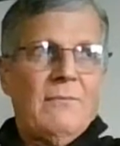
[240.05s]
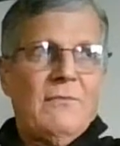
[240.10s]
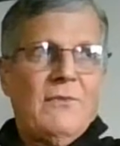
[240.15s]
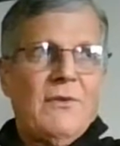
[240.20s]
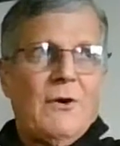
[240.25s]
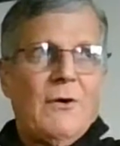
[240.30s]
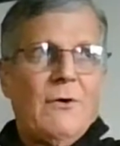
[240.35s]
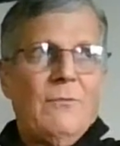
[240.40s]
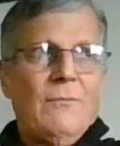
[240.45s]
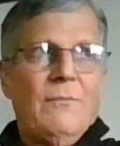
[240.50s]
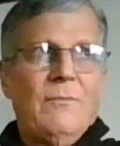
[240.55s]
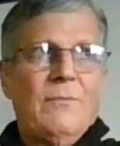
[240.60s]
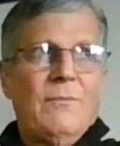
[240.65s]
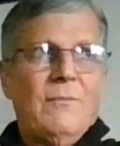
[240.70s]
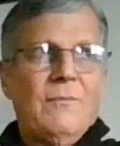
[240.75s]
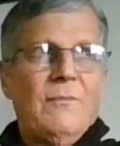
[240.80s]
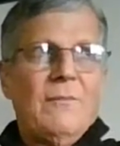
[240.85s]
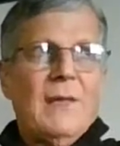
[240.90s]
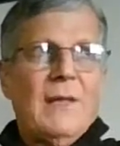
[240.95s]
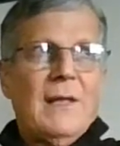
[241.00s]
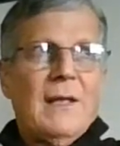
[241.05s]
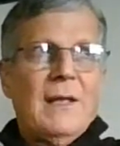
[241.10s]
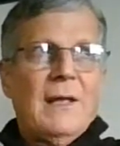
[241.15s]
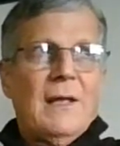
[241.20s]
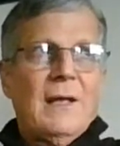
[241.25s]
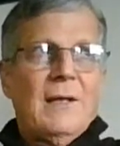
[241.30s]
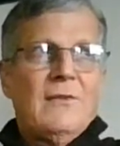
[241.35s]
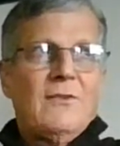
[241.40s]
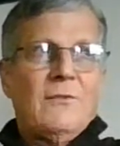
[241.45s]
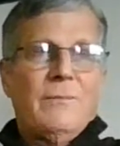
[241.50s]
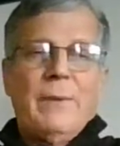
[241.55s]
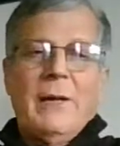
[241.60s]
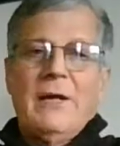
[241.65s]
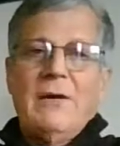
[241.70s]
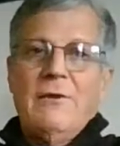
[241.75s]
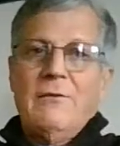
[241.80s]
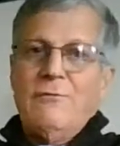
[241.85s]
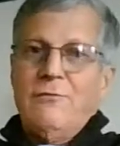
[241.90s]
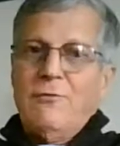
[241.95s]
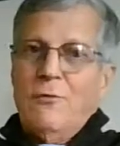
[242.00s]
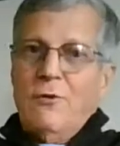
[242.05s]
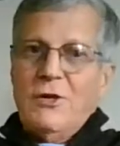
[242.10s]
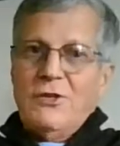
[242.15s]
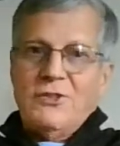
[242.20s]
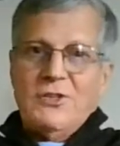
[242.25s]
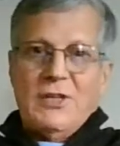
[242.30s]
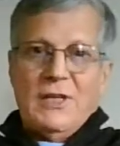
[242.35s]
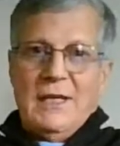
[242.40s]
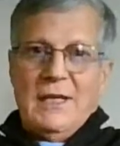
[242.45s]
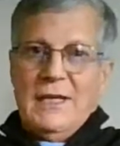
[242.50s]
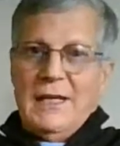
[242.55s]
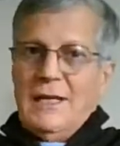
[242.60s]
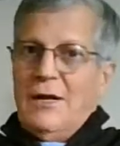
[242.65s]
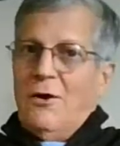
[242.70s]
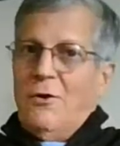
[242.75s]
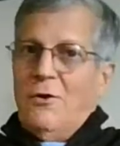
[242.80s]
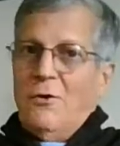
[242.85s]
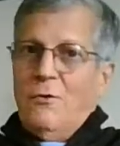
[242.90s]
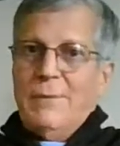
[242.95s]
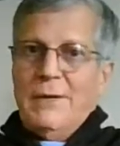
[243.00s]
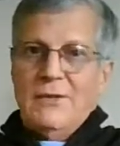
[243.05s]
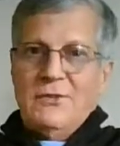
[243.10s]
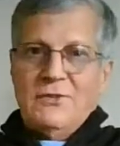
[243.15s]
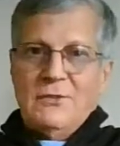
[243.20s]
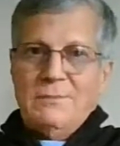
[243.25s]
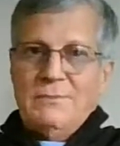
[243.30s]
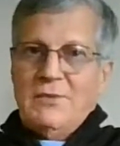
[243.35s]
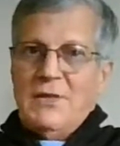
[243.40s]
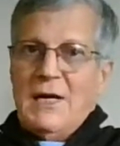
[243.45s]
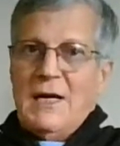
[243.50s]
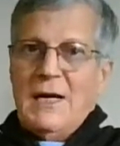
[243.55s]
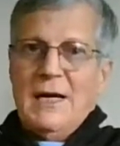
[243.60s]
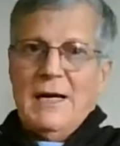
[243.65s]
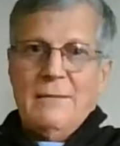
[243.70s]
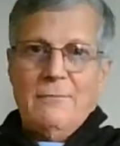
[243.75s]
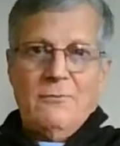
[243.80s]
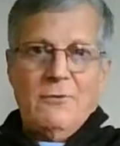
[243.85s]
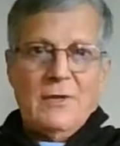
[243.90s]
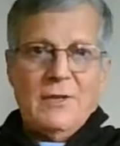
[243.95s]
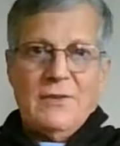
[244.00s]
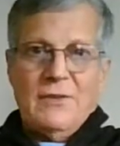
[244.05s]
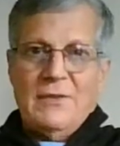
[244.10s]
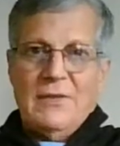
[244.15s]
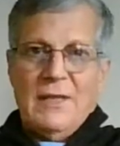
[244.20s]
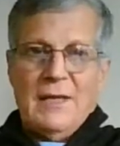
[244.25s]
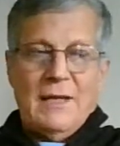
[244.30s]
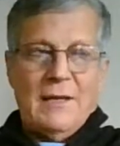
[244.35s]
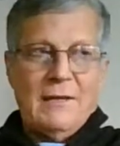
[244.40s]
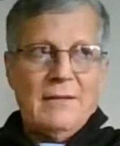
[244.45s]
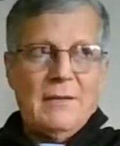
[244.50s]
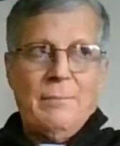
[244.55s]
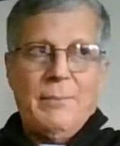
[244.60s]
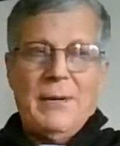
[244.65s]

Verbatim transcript: don't spend a fortune and a whole bunch of time with the, the